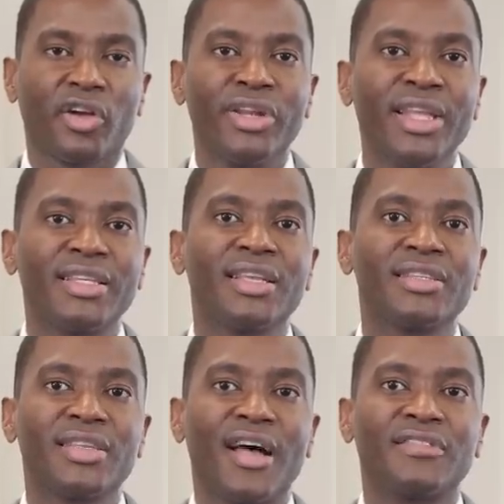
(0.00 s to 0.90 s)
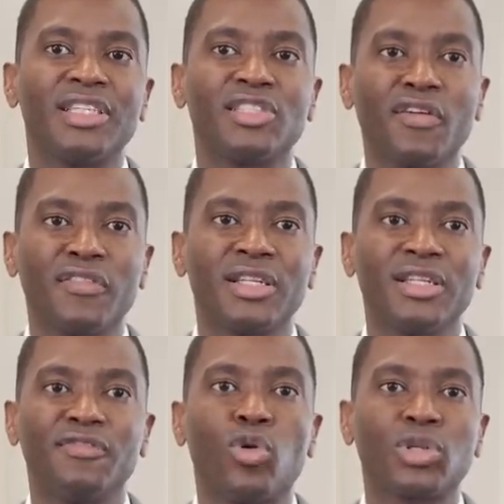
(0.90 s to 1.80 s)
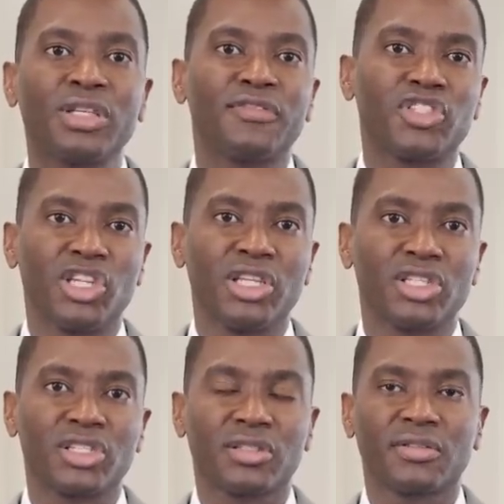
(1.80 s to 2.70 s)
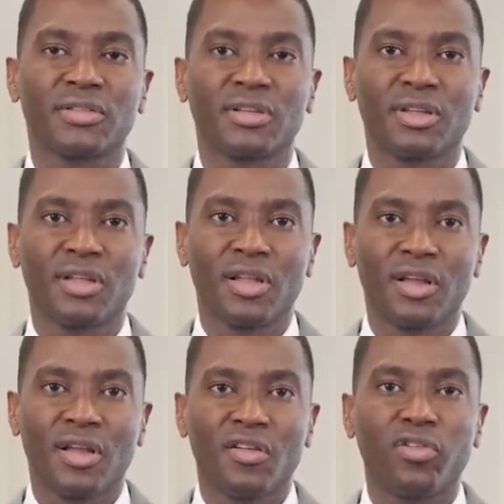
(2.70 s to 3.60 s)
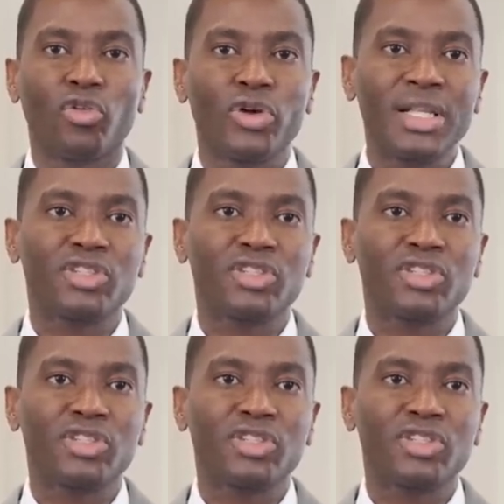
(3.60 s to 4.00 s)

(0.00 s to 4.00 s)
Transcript: Grenadians have deservedly voted for change, for real